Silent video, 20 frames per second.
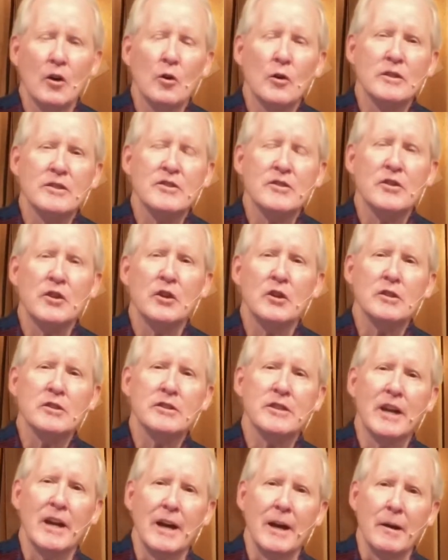It's
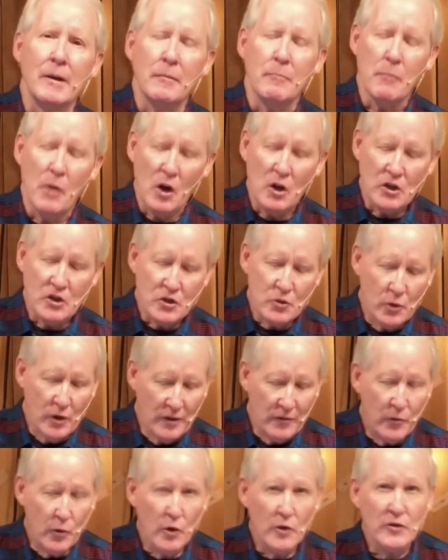Thursday, March
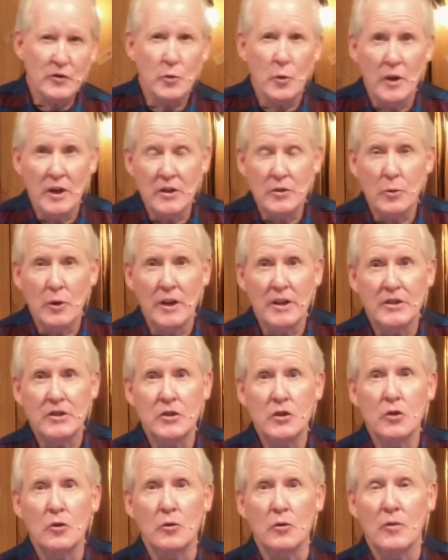24th,
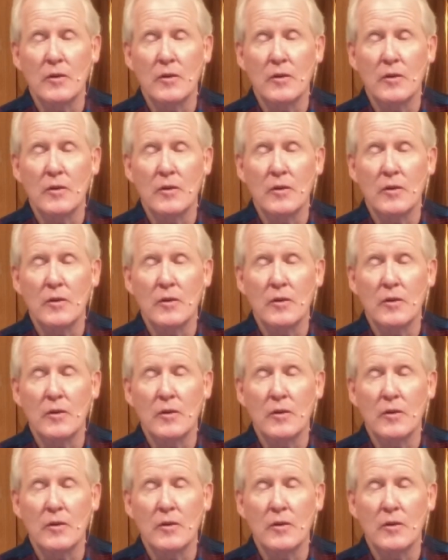2022.